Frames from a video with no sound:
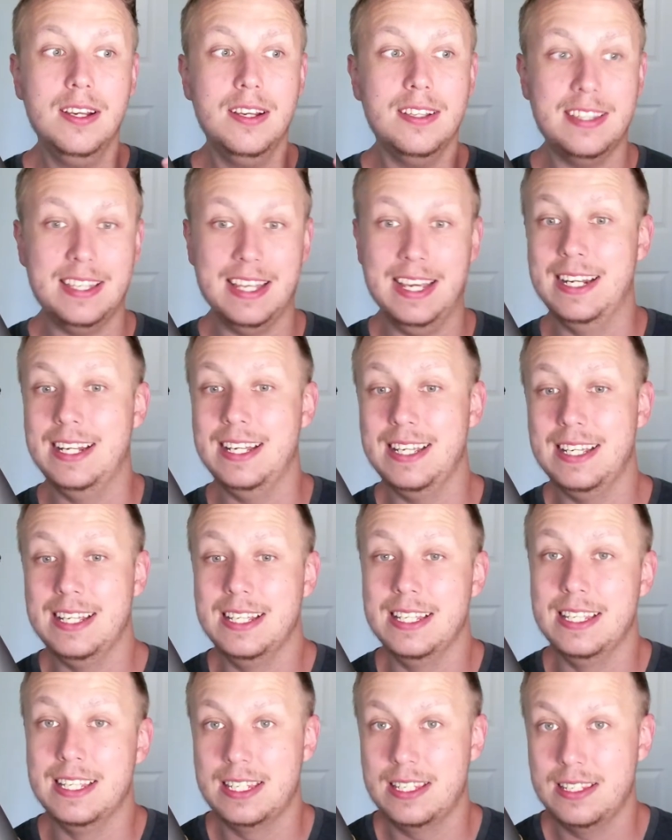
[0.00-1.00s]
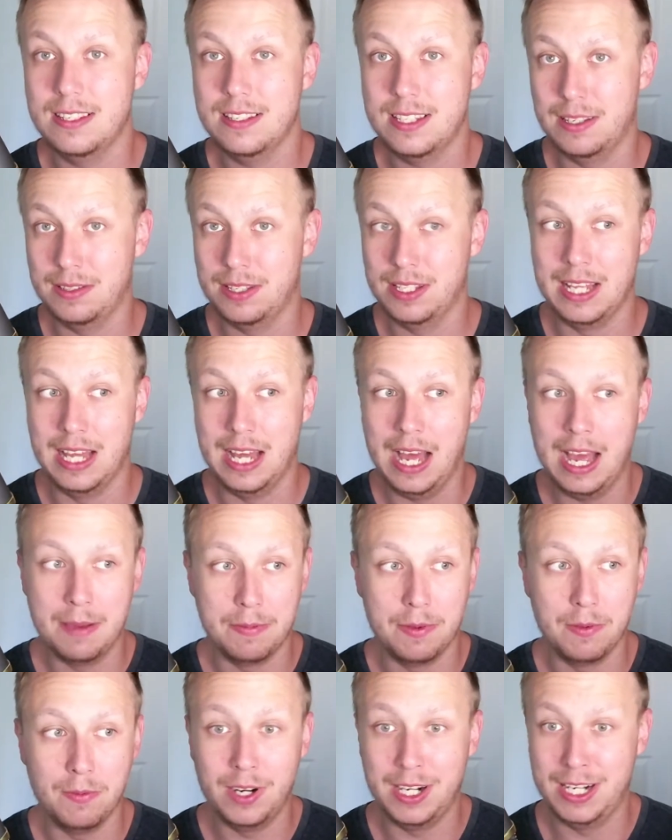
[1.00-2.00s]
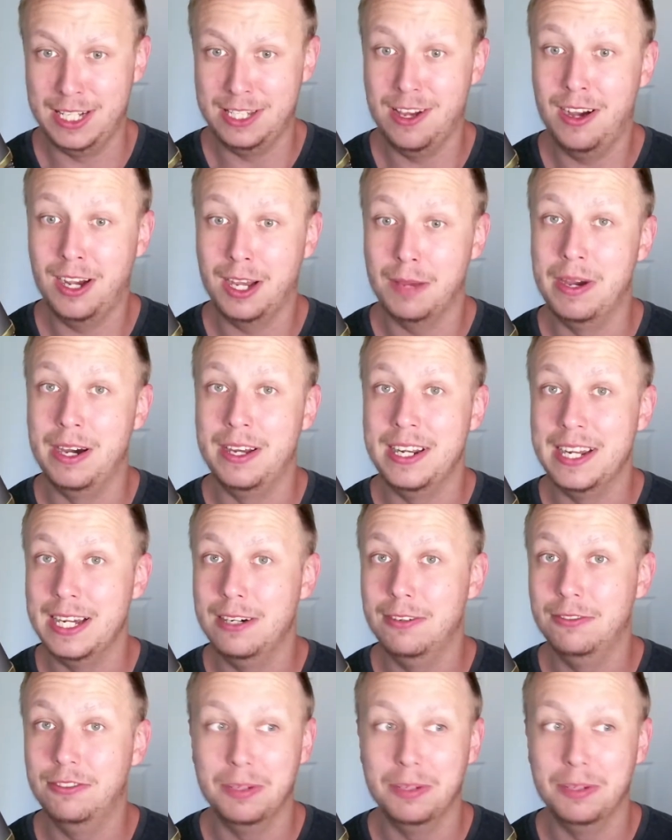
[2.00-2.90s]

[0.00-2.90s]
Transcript: that is something that I've been wanting to talk about now for